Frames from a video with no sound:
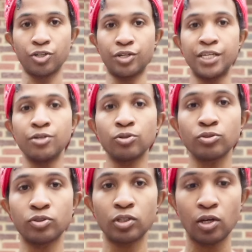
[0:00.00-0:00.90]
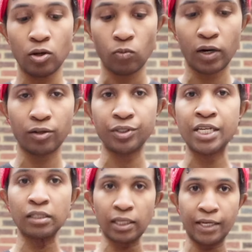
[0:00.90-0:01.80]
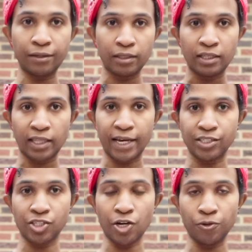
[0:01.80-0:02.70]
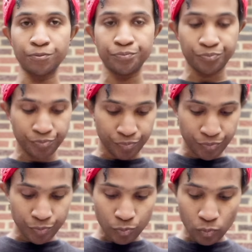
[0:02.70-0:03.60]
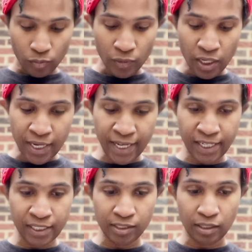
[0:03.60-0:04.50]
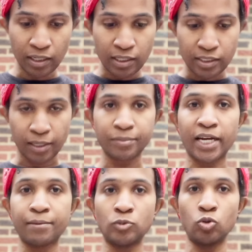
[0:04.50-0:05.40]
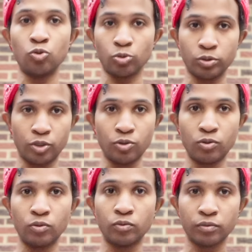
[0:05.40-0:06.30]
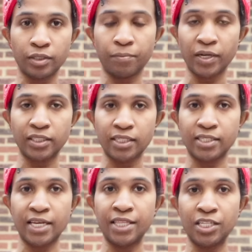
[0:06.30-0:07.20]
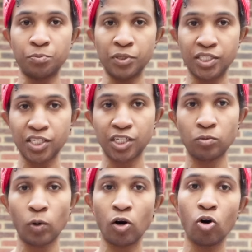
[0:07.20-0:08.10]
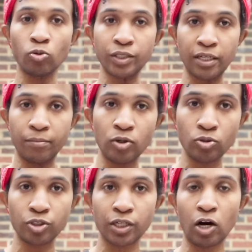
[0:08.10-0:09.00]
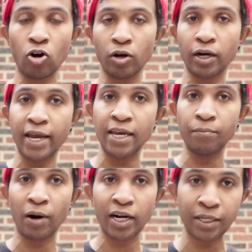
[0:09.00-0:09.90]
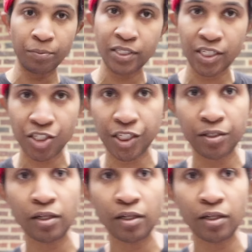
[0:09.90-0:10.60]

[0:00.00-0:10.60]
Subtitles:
your heels while kneeling, like so. And sometimes you will do the bandhas in this position while holding a mudra or a body position.